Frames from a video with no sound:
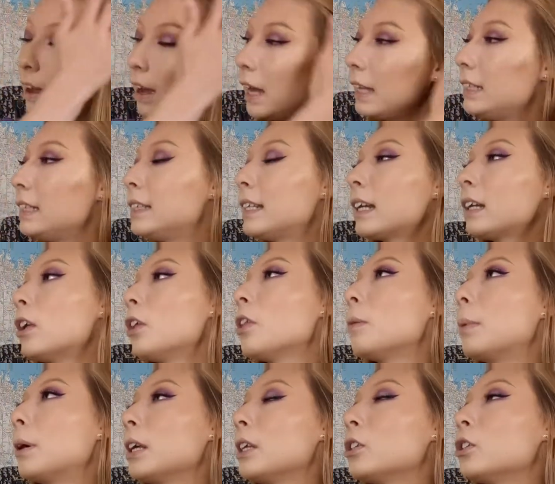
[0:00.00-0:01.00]
I did settle on the
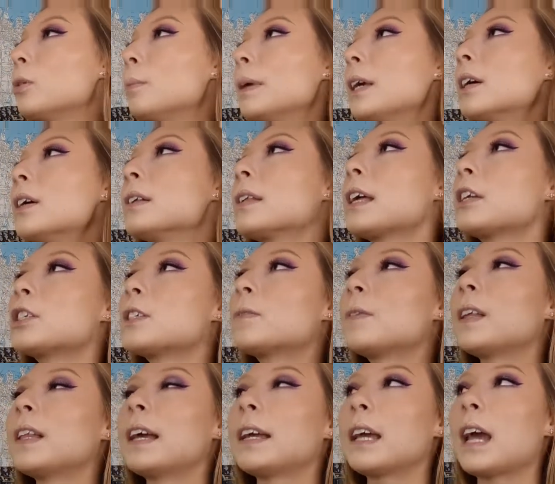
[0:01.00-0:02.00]
bodysuit because I just
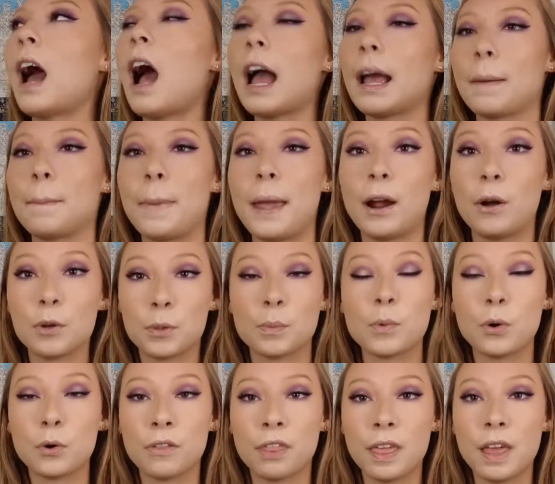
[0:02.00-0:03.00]
feel like I can pair it with
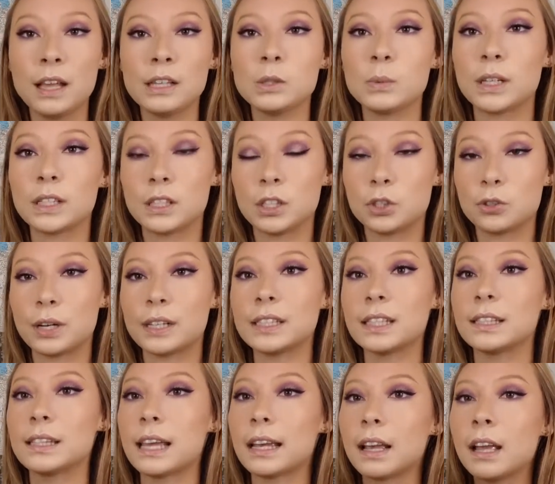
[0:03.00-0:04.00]
more things, whereas the dress
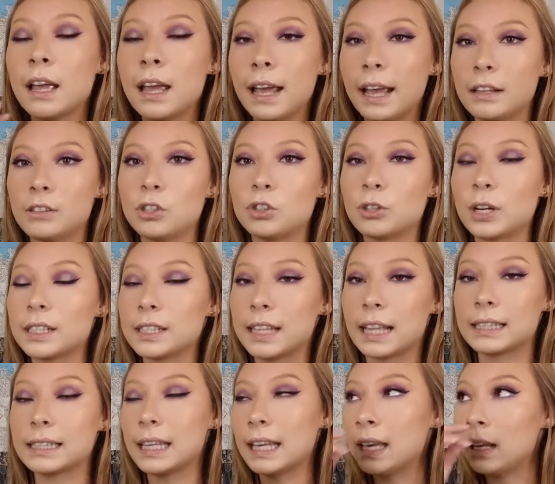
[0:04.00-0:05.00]
is like, it's a dress,
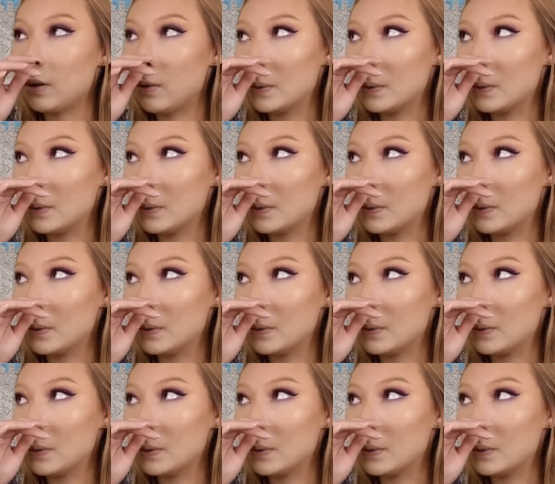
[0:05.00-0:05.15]
that's it.